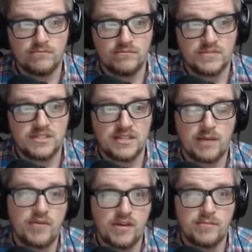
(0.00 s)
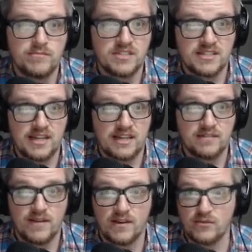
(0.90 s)
some of them sell
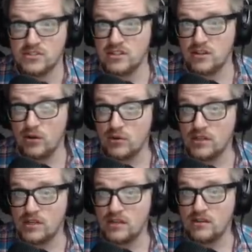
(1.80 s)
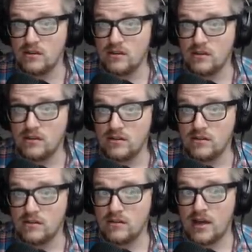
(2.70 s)
very slowly
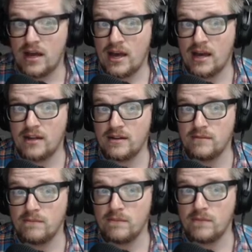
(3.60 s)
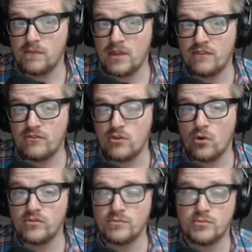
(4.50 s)
and if you
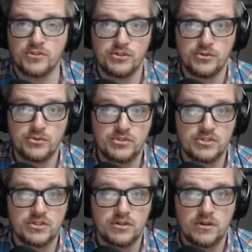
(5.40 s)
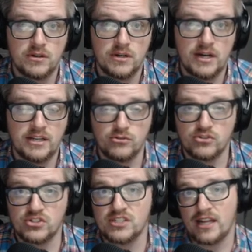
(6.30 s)
overproduce and you
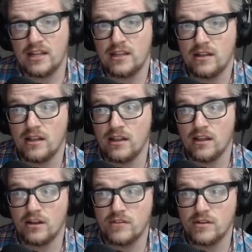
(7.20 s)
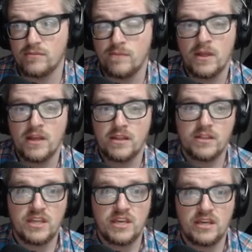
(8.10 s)
sell a lot of them
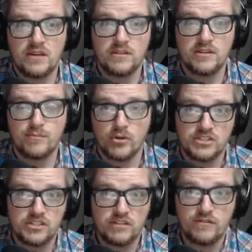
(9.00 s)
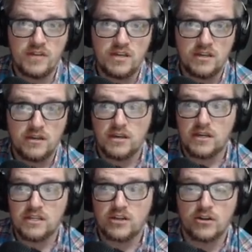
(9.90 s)
the deposit fee
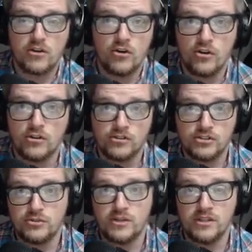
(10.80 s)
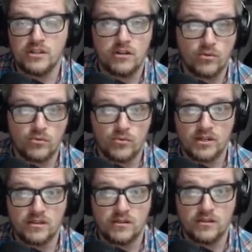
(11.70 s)
is gonna hurt you in the long run
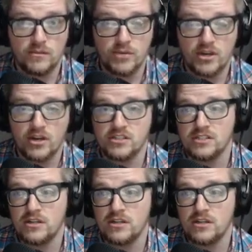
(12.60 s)
because